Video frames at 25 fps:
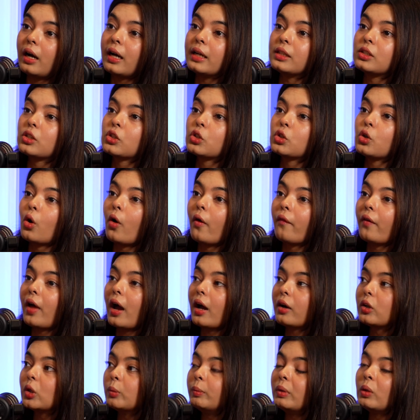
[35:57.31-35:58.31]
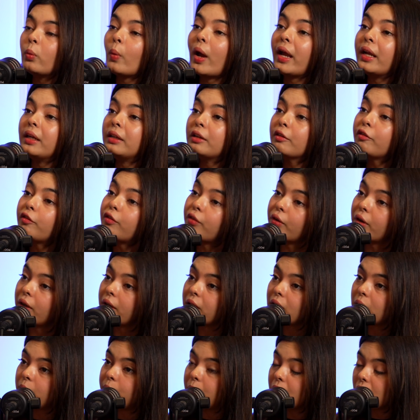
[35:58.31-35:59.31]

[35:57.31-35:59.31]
I saw that to be very different,